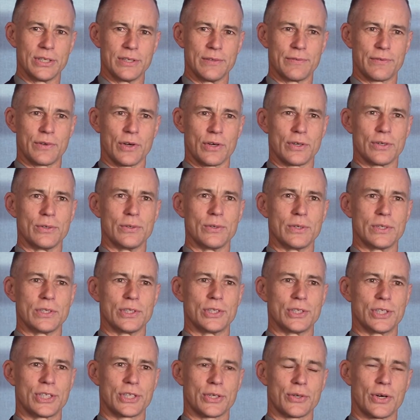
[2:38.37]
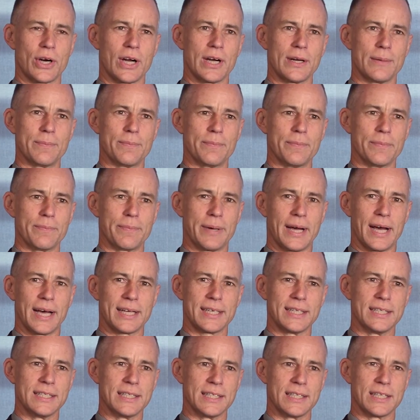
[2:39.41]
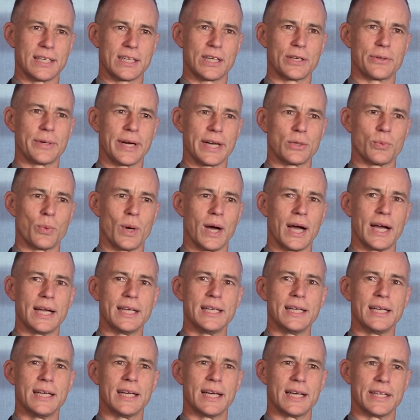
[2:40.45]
You've got to describe parties in the correct way,